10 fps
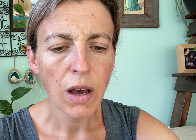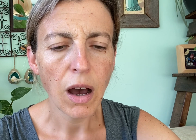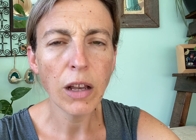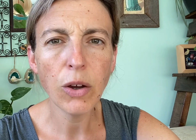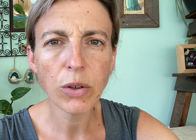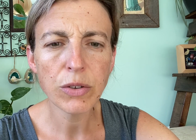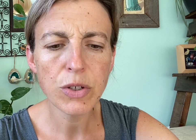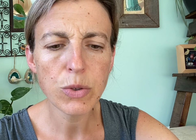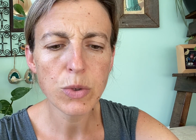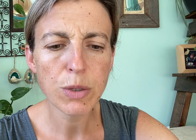I locked the
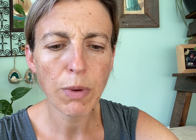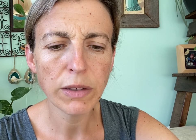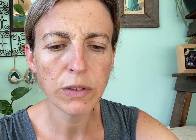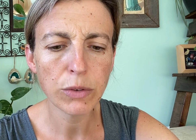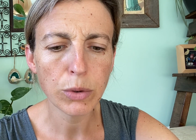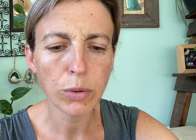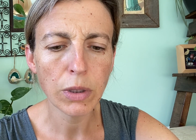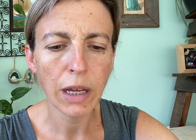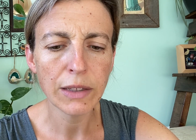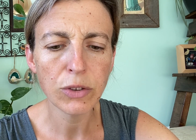door to my stall
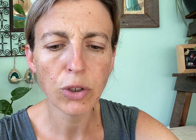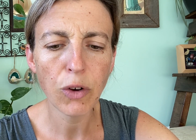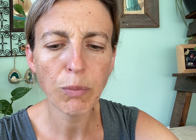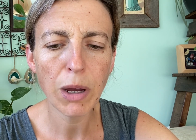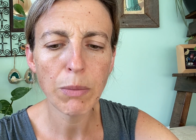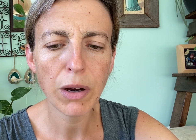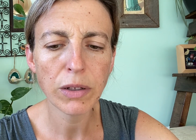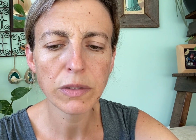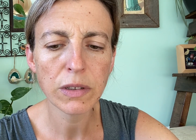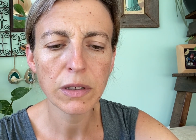and took off my
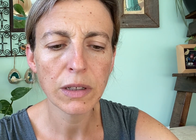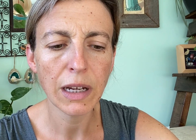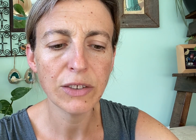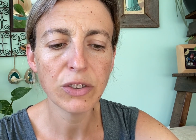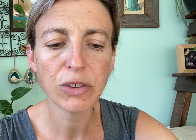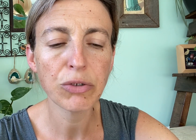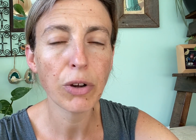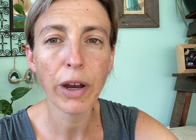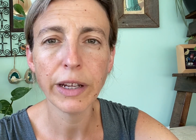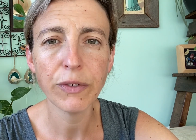mask and just
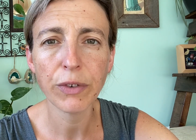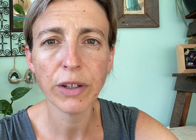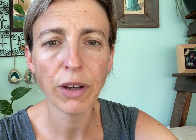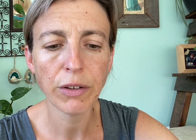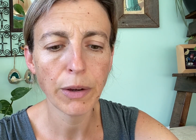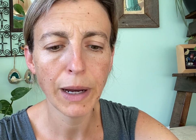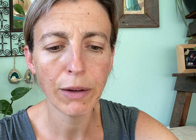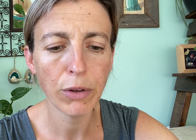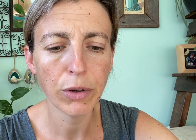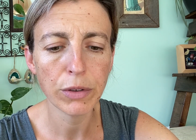cried for I don't know how
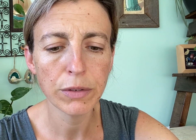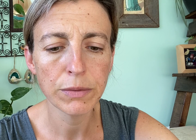long.